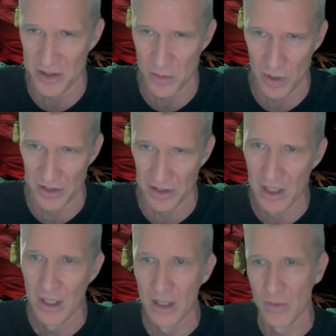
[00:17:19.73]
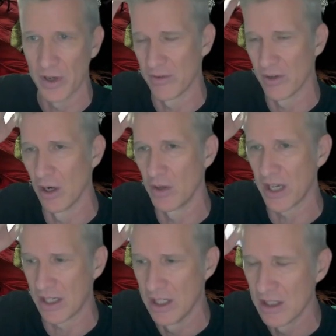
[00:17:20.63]
whatever. Okay,
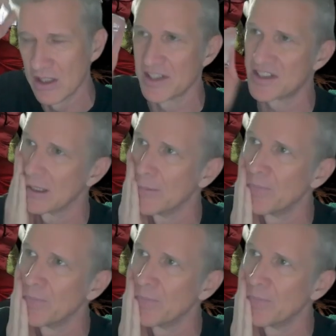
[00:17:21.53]
let's see.